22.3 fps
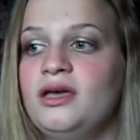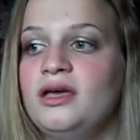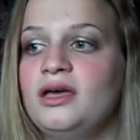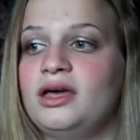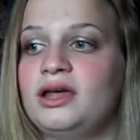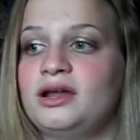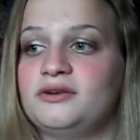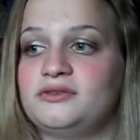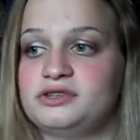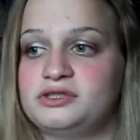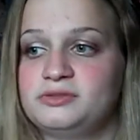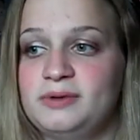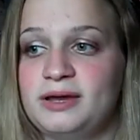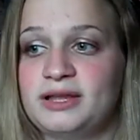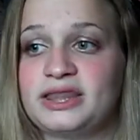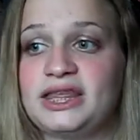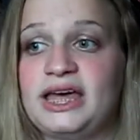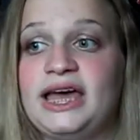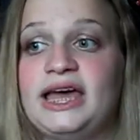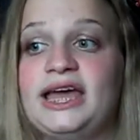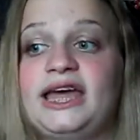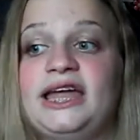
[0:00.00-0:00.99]
and I respect
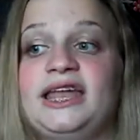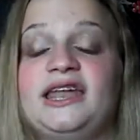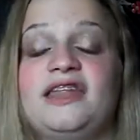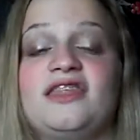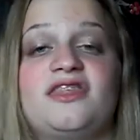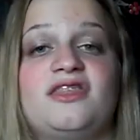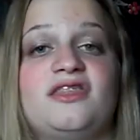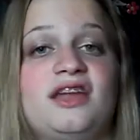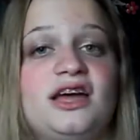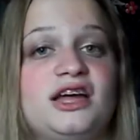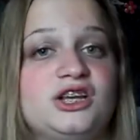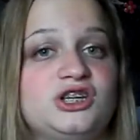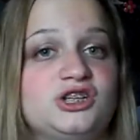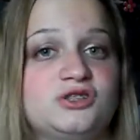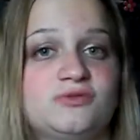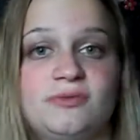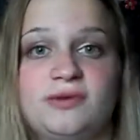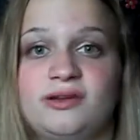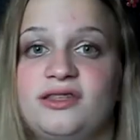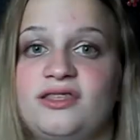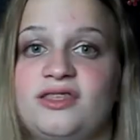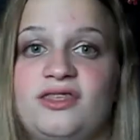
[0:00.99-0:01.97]
that and I
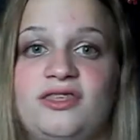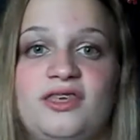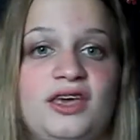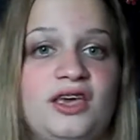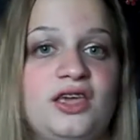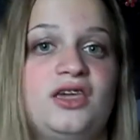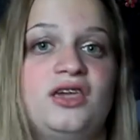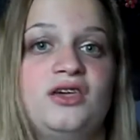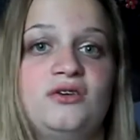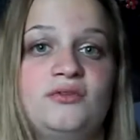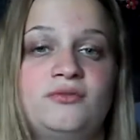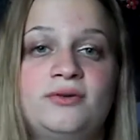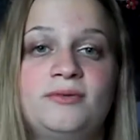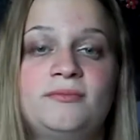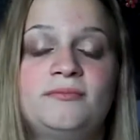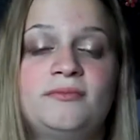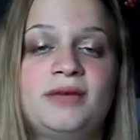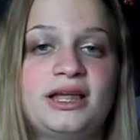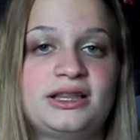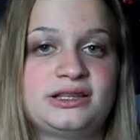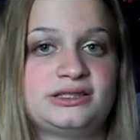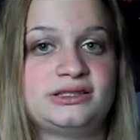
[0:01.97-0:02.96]
just want to thank you
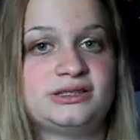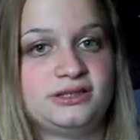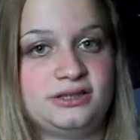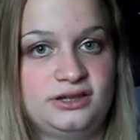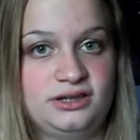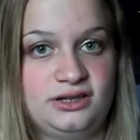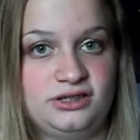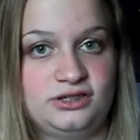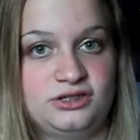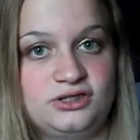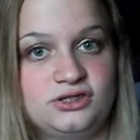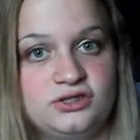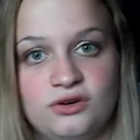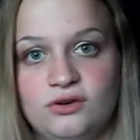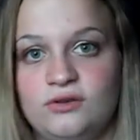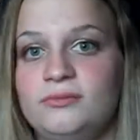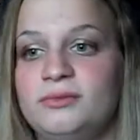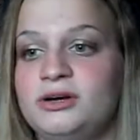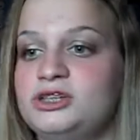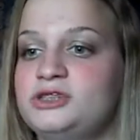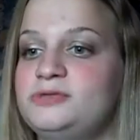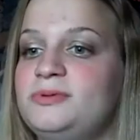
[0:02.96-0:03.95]
immensely so
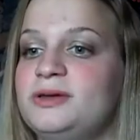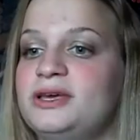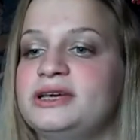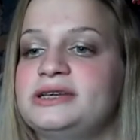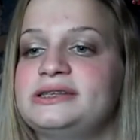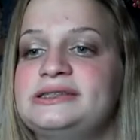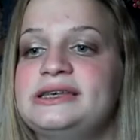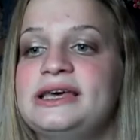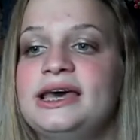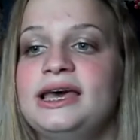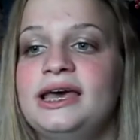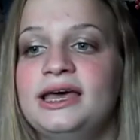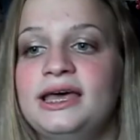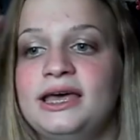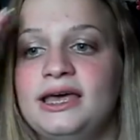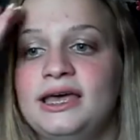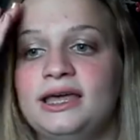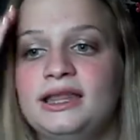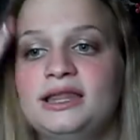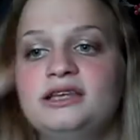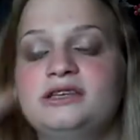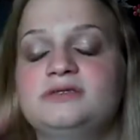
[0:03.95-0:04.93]
much because
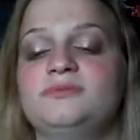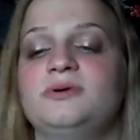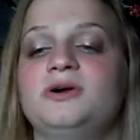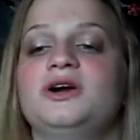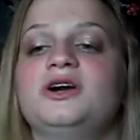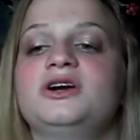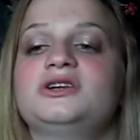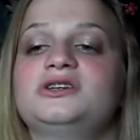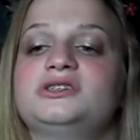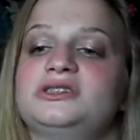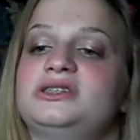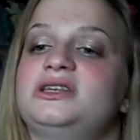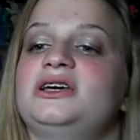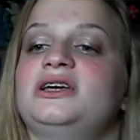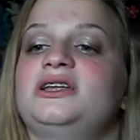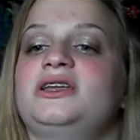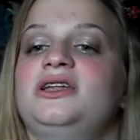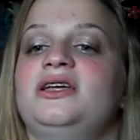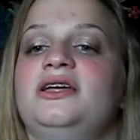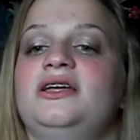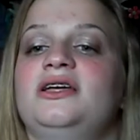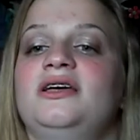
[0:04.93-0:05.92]
this
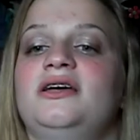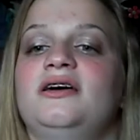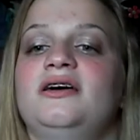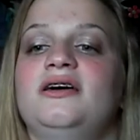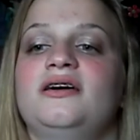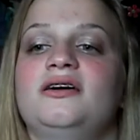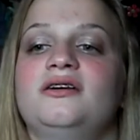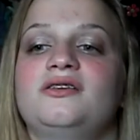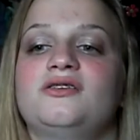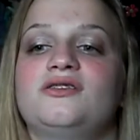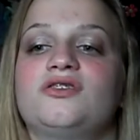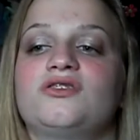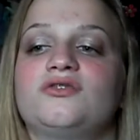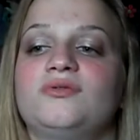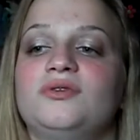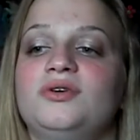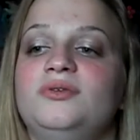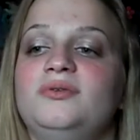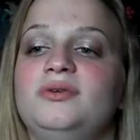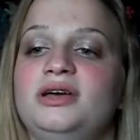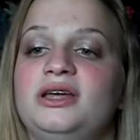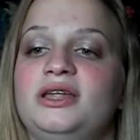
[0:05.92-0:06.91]
person
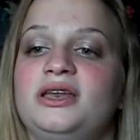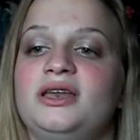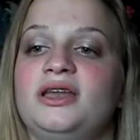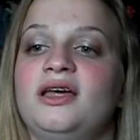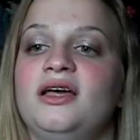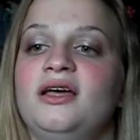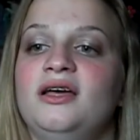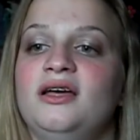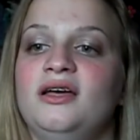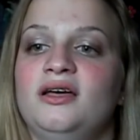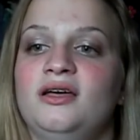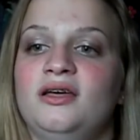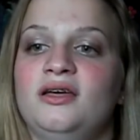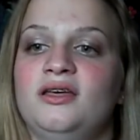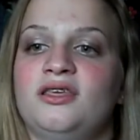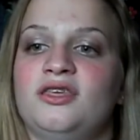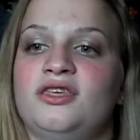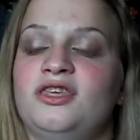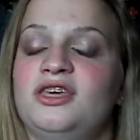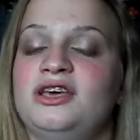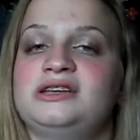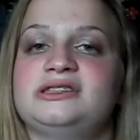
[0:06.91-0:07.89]
threw in
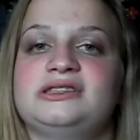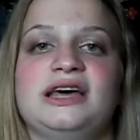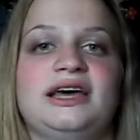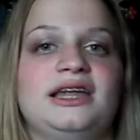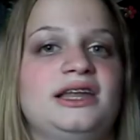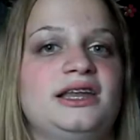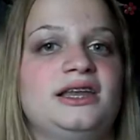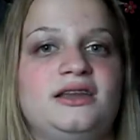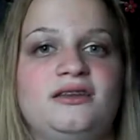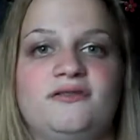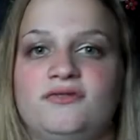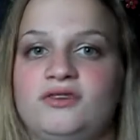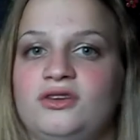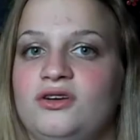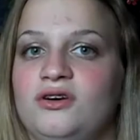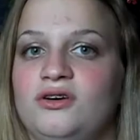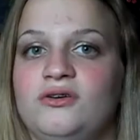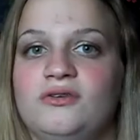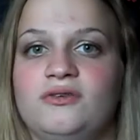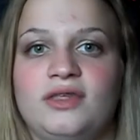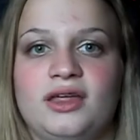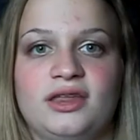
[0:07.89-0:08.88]
things I didn't even
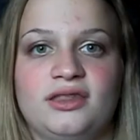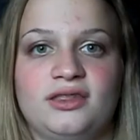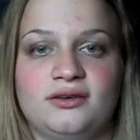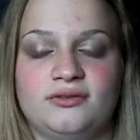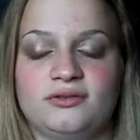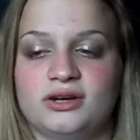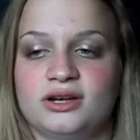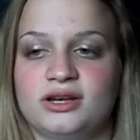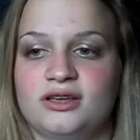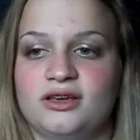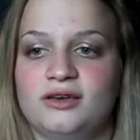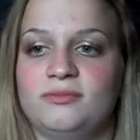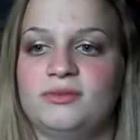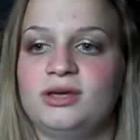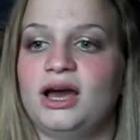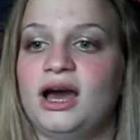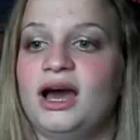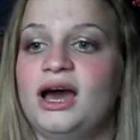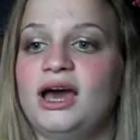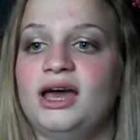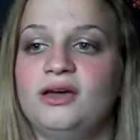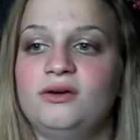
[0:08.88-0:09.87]
know that they were going to give me.
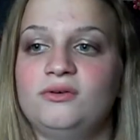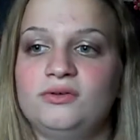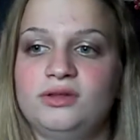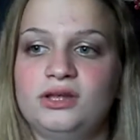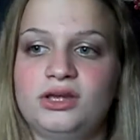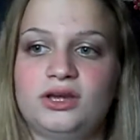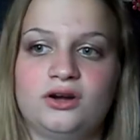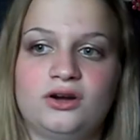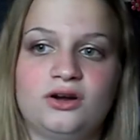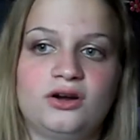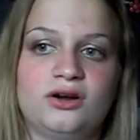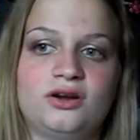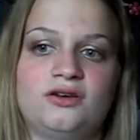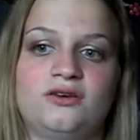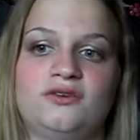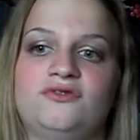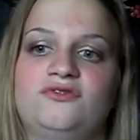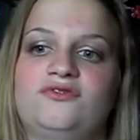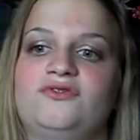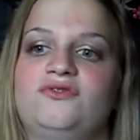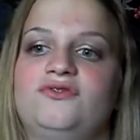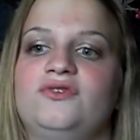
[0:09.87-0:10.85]
I only heard
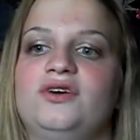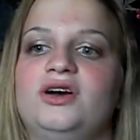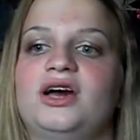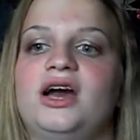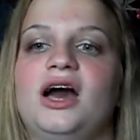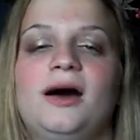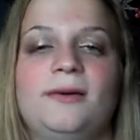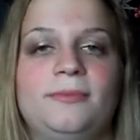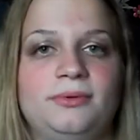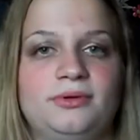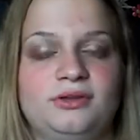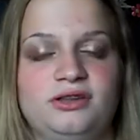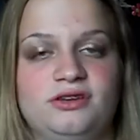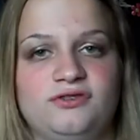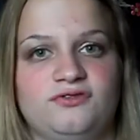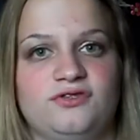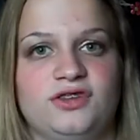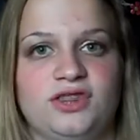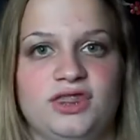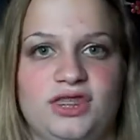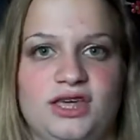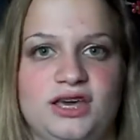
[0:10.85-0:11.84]
of a couple
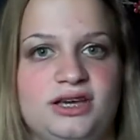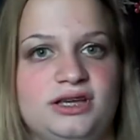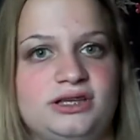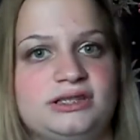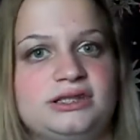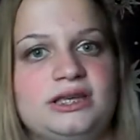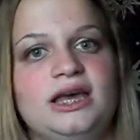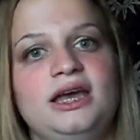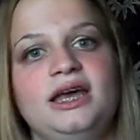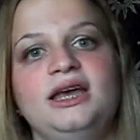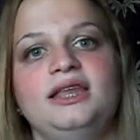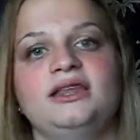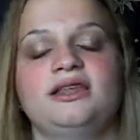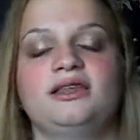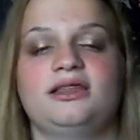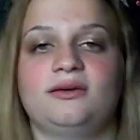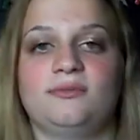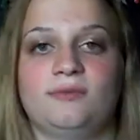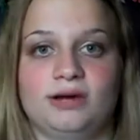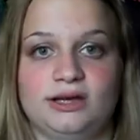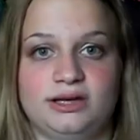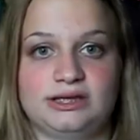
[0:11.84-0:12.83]
different things that
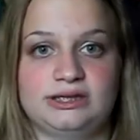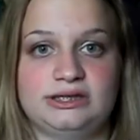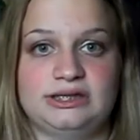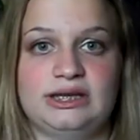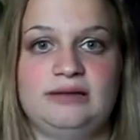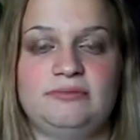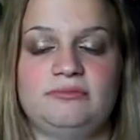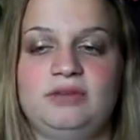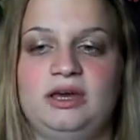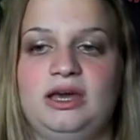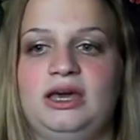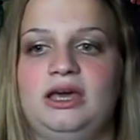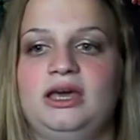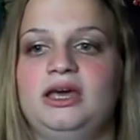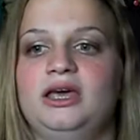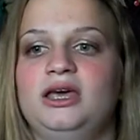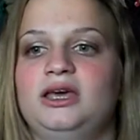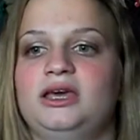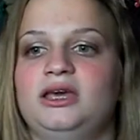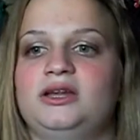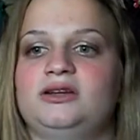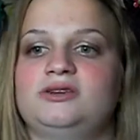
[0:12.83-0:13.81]
they wanted to send me,
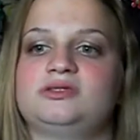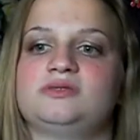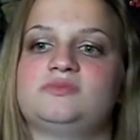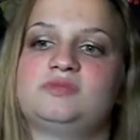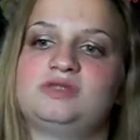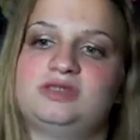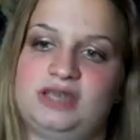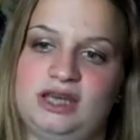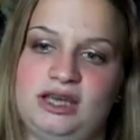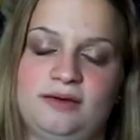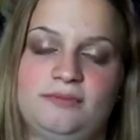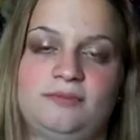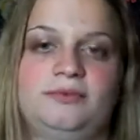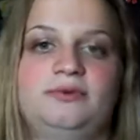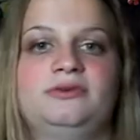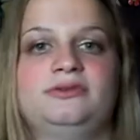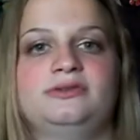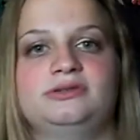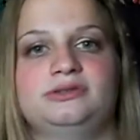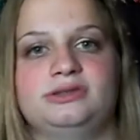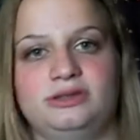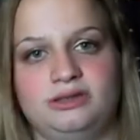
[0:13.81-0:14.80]
you know, some
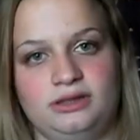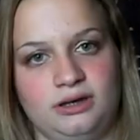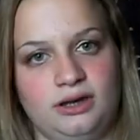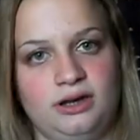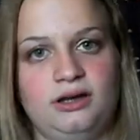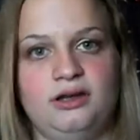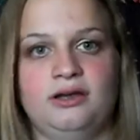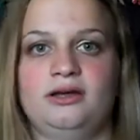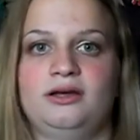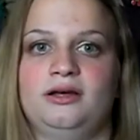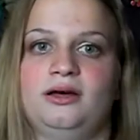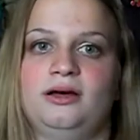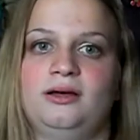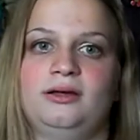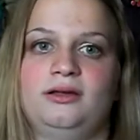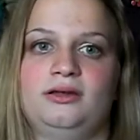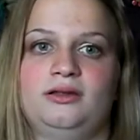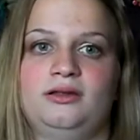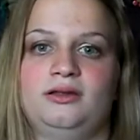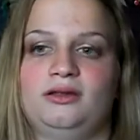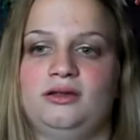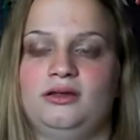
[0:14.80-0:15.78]
samples and
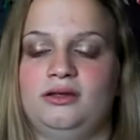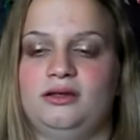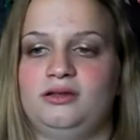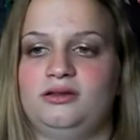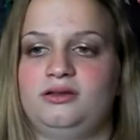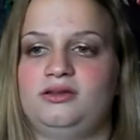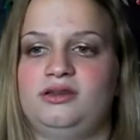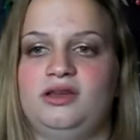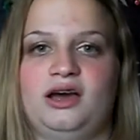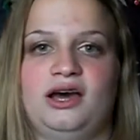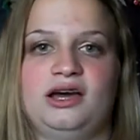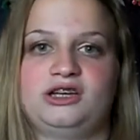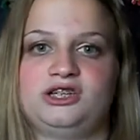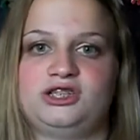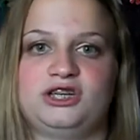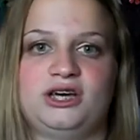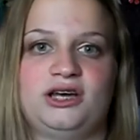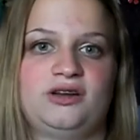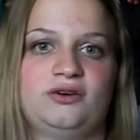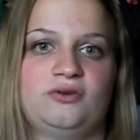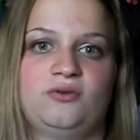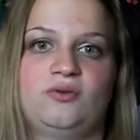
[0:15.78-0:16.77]
uh, an
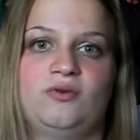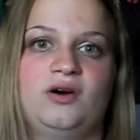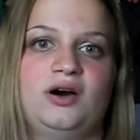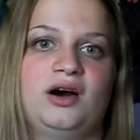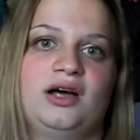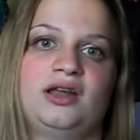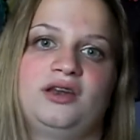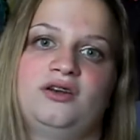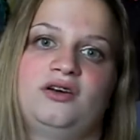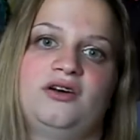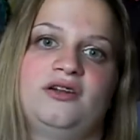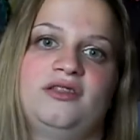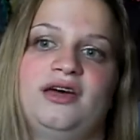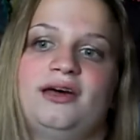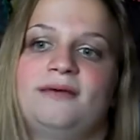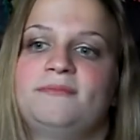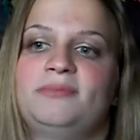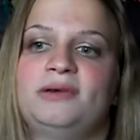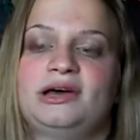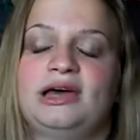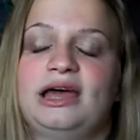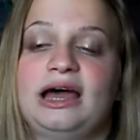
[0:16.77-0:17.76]
eyeshadow quad and all
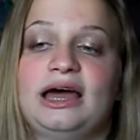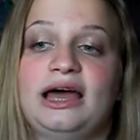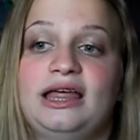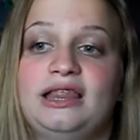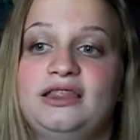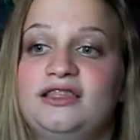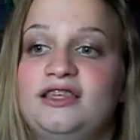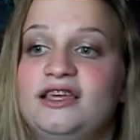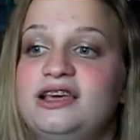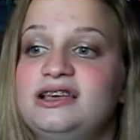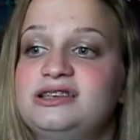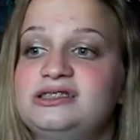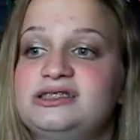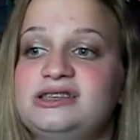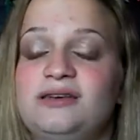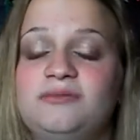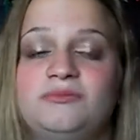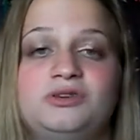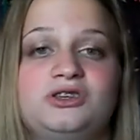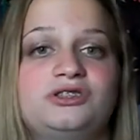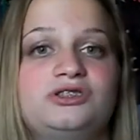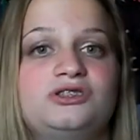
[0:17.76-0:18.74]
that, but they
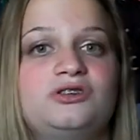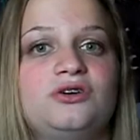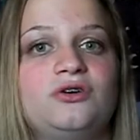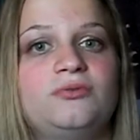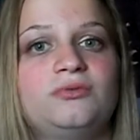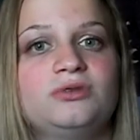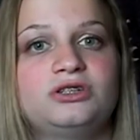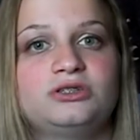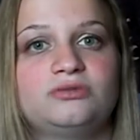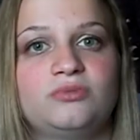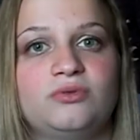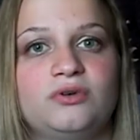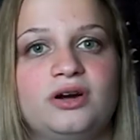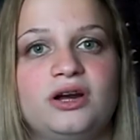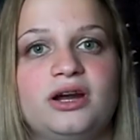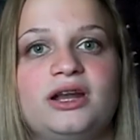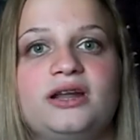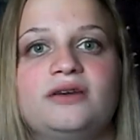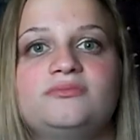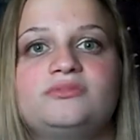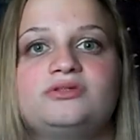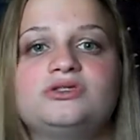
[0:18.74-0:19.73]
sent me so much more
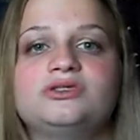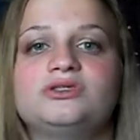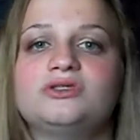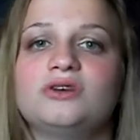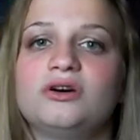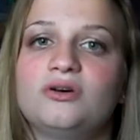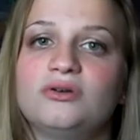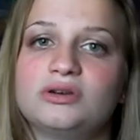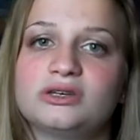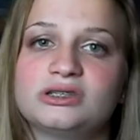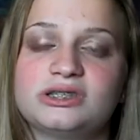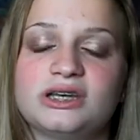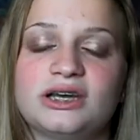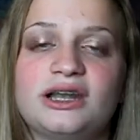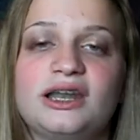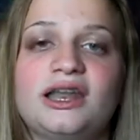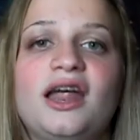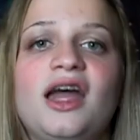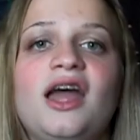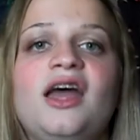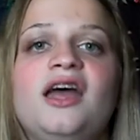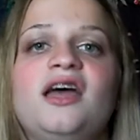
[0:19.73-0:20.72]
and I'm so
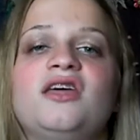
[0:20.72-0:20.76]
excited.